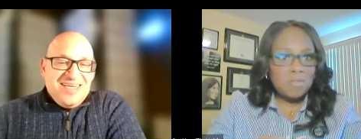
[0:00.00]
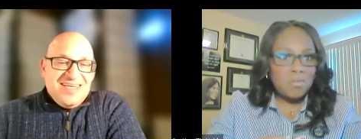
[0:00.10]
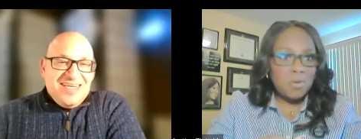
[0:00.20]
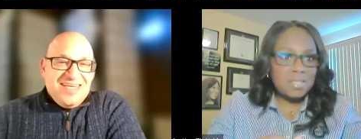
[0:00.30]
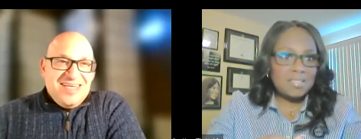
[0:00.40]

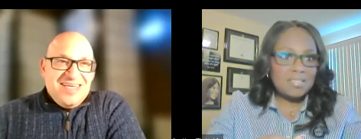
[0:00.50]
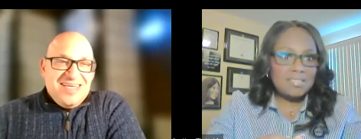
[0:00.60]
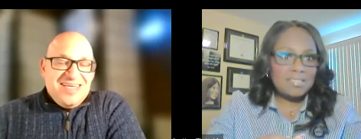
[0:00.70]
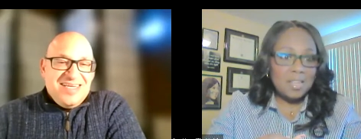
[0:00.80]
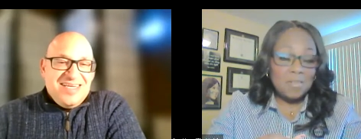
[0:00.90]
Speaker 1: workforce
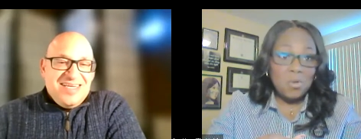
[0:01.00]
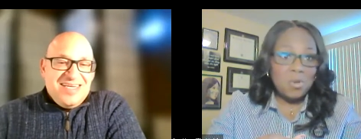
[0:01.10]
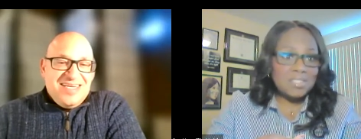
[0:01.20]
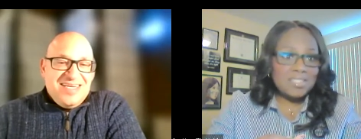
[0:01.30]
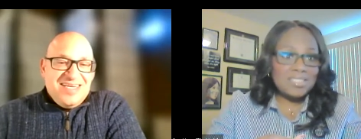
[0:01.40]
is, of
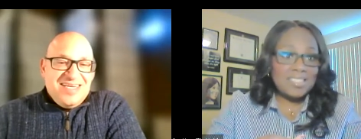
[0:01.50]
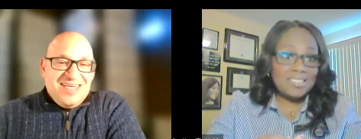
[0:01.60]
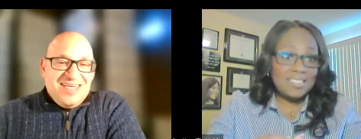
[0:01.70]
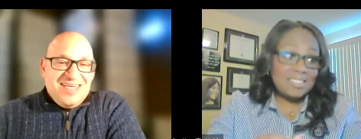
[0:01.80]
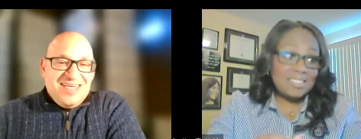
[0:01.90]
course, is a,
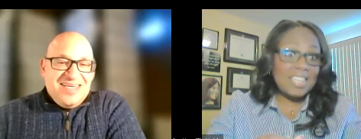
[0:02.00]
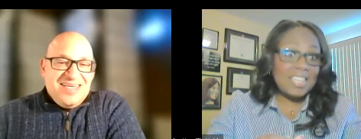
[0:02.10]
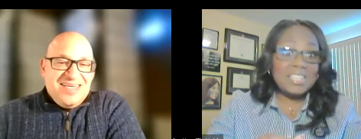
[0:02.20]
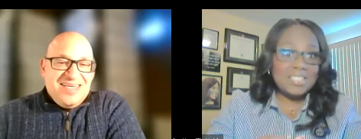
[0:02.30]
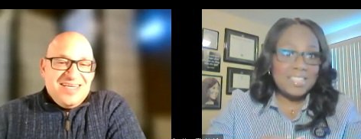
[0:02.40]
it's
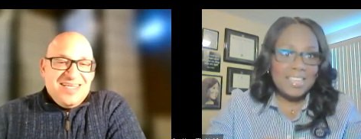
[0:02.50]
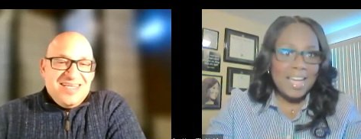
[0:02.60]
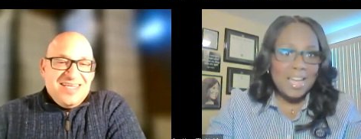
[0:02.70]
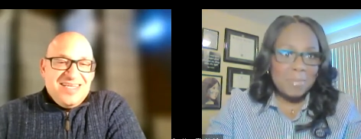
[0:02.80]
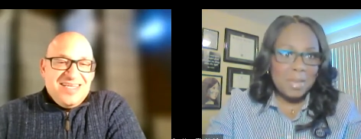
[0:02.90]
key to the
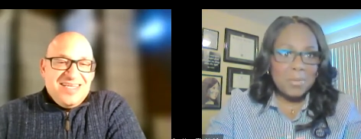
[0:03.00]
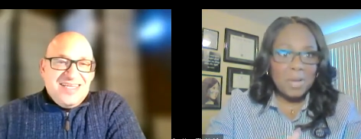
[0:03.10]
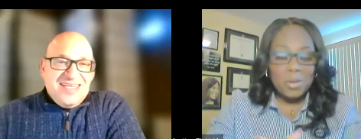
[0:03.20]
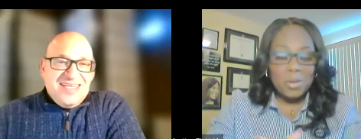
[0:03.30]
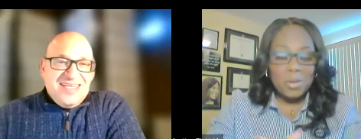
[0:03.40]
economy.
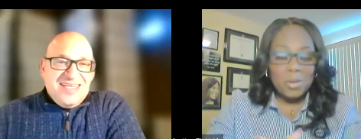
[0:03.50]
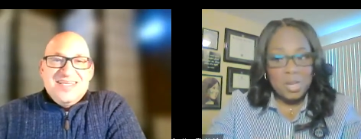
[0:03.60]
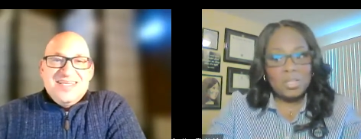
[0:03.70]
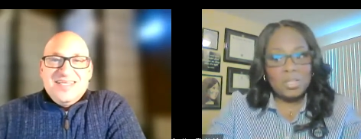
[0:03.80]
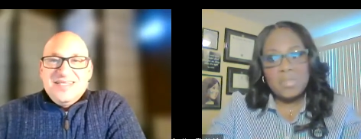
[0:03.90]
Uh, we
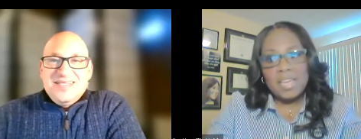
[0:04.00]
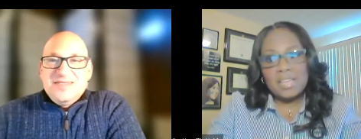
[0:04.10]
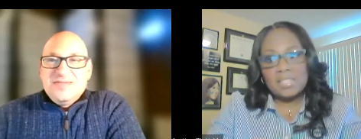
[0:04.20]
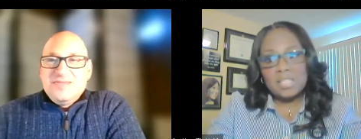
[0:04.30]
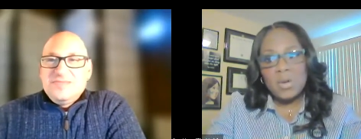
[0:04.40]
all know
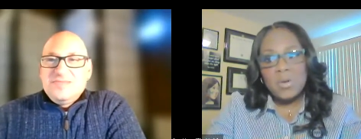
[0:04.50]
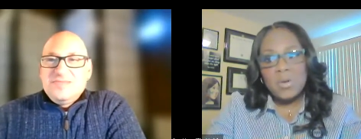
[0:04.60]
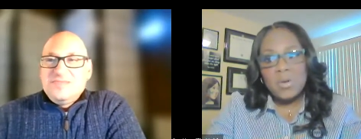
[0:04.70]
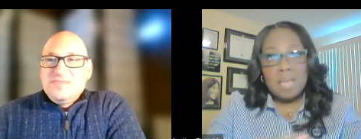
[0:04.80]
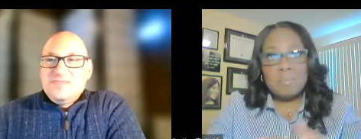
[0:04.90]
that. So
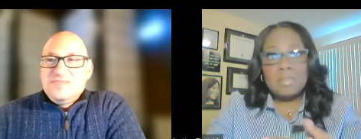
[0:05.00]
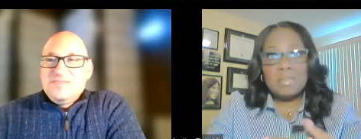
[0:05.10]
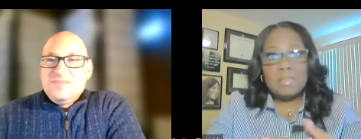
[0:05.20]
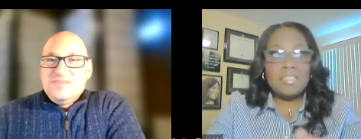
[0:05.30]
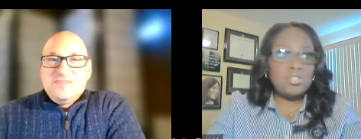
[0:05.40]
I'm
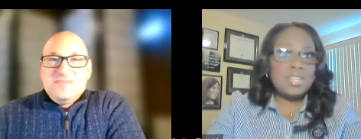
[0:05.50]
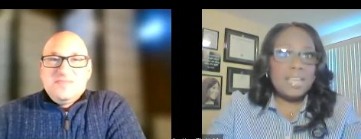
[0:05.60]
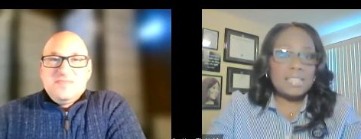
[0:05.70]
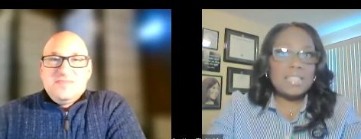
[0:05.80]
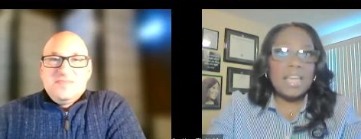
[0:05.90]
glad that you
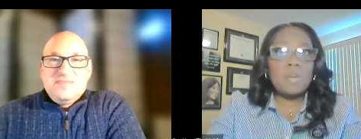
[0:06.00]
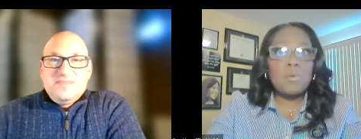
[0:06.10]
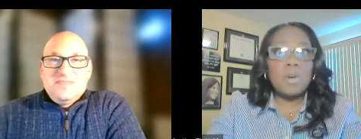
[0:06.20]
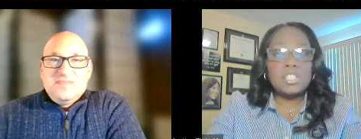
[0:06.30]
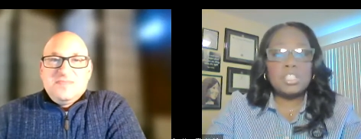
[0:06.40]
did ask
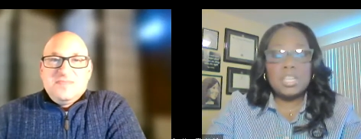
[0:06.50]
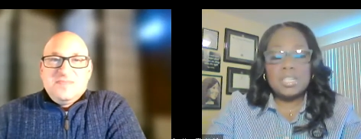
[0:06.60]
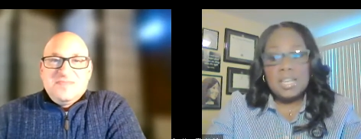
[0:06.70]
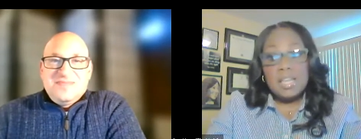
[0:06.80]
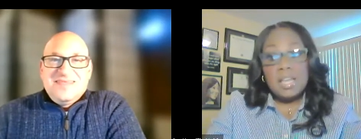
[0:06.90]
that
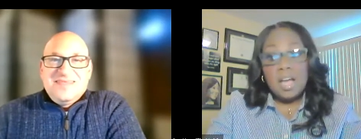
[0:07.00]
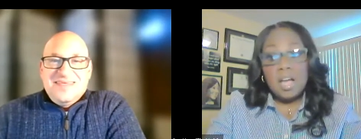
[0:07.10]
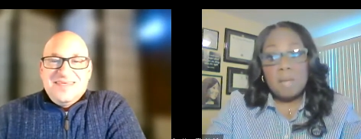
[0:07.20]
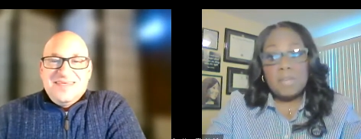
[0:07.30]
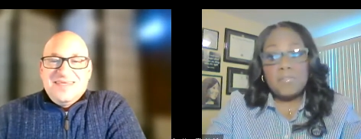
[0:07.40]
question.
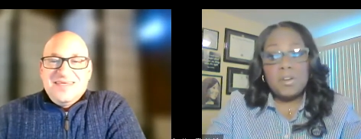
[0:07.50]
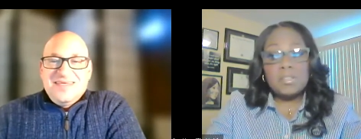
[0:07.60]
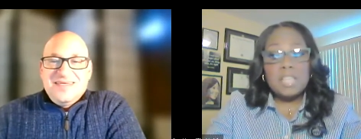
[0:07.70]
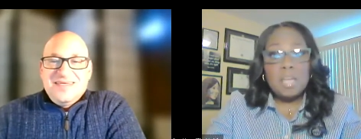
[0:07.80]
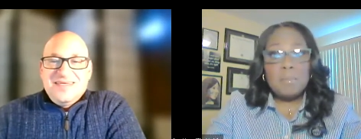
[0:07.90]
Um,
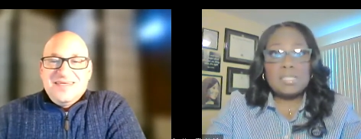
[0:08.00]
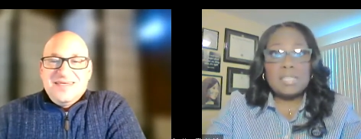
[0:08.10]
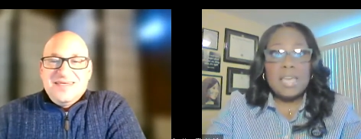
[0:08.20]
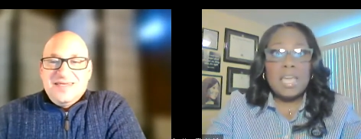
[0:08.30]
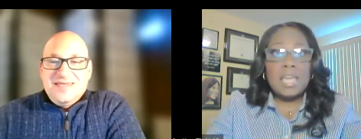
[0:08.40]
first, let me
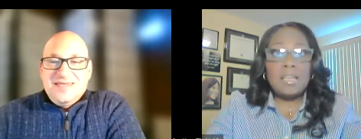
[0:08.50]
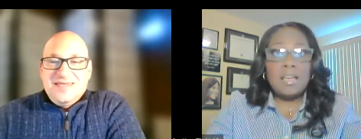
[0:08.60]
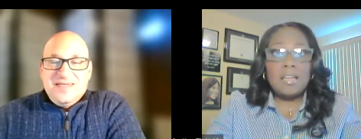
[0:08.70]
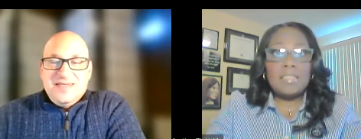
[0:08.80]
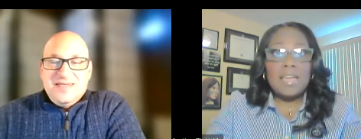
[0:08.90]

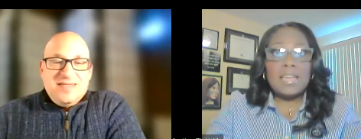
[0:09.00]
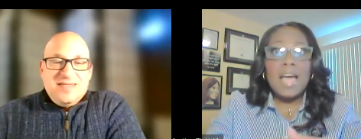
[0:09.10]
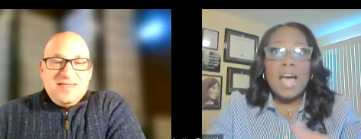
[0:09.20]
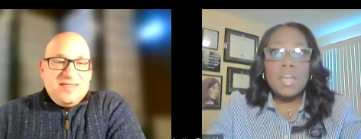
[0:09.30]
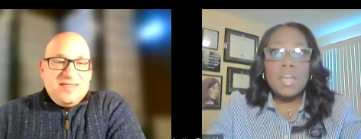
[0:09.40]
say uh,
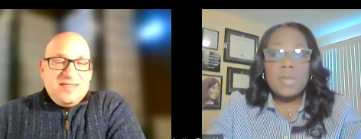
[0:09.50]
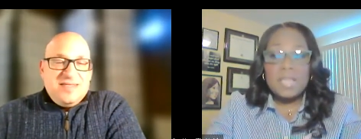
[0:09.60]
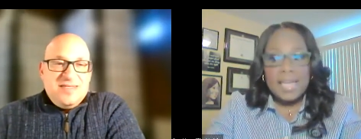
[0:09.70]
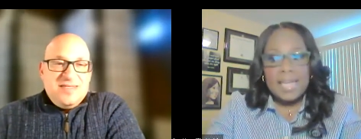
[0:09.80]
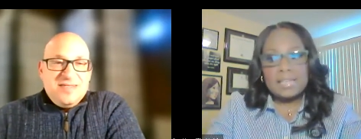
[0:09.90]
that
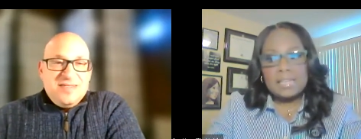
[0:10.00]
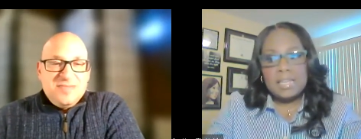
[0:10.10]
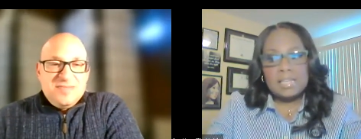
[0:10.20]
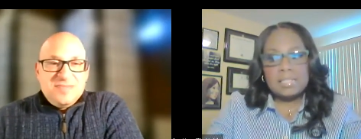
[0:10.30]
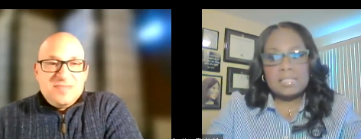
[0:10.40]
hiring
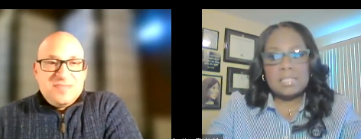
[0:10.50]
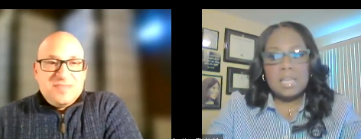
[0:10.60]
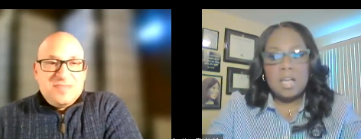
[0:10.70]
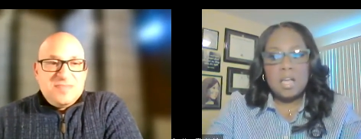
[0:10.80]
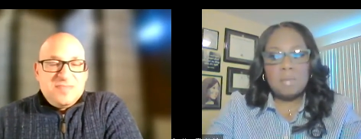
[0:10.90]
candidates
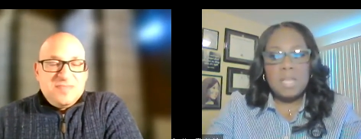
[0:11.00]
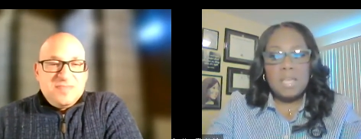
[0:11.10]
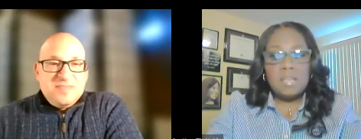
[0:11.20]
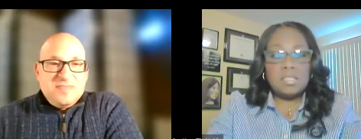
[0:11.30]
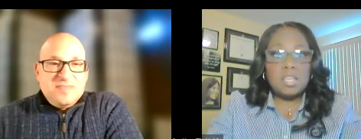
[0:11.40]
um,
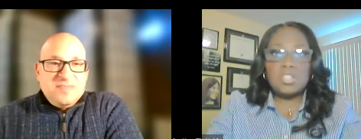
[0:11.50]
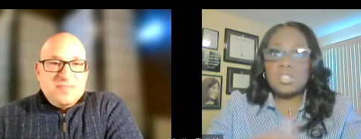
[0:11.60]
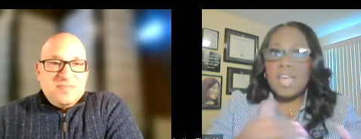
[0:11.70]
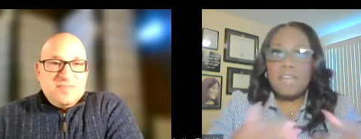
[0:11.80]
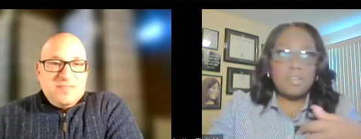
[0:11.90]
such
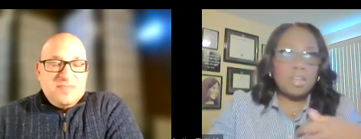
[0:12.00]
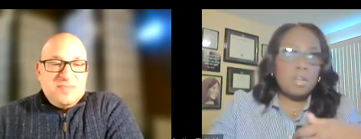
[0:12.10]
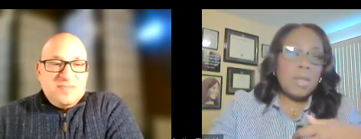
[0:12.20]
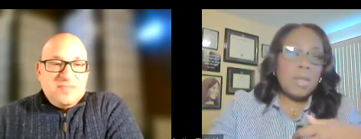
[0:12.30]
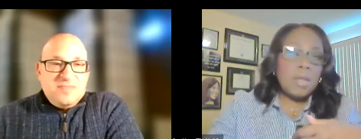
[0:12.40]
as
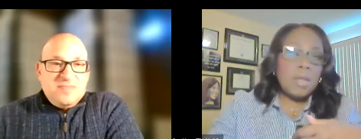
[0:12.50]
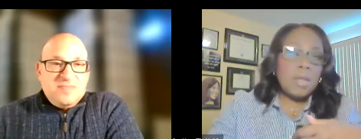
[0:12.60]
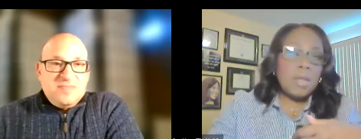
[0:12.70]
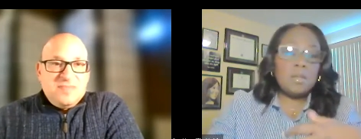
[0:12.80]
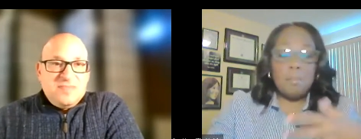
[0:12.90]
African
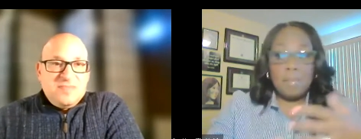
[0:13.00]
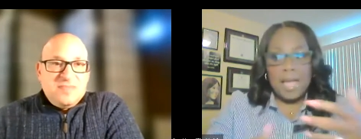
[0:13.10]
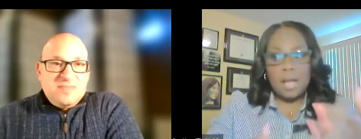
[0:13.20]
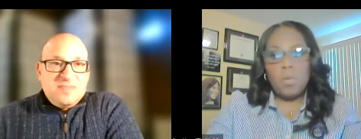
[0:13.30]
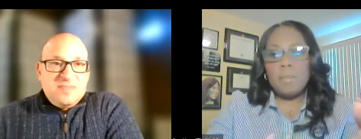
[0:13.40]
American,
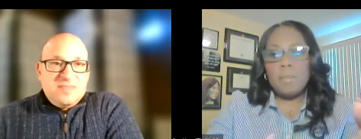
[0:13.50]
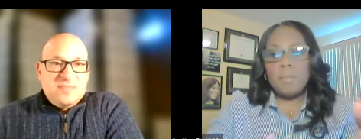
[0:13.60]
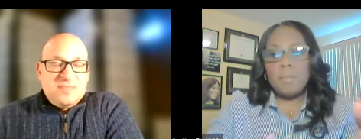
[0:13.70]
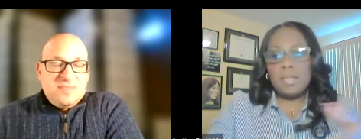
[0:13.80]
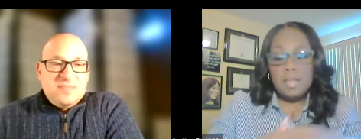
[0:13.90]
Black
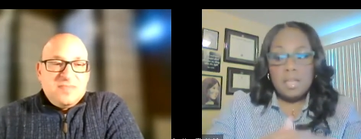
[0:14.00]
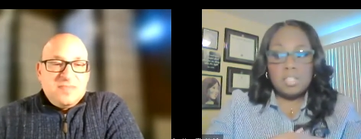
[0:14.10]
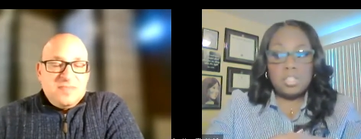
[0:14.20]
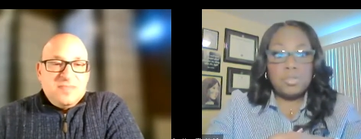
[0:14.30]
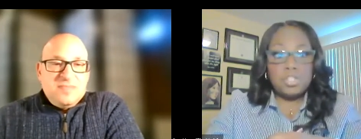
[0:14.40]
women
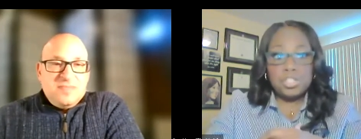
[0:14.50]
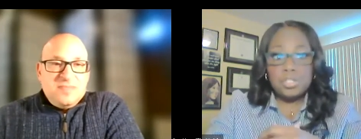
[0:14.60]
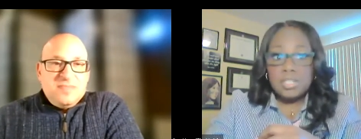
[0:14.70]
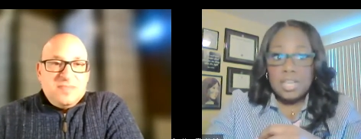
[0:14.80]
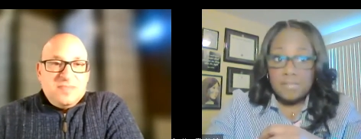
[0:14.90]
to ensure
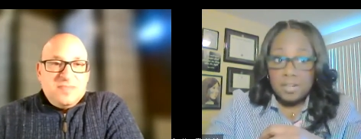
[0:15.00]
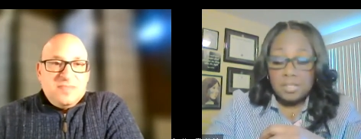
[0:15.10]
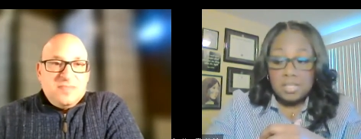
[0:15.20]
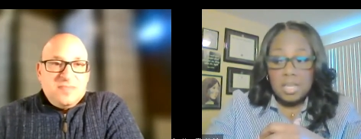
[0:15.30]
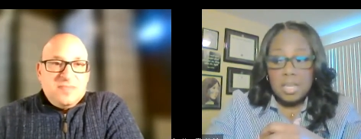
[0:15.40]

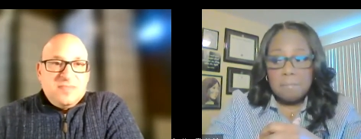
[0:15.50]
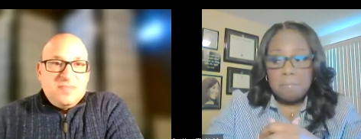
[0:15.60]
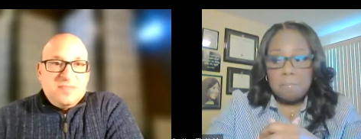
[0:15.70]
diversity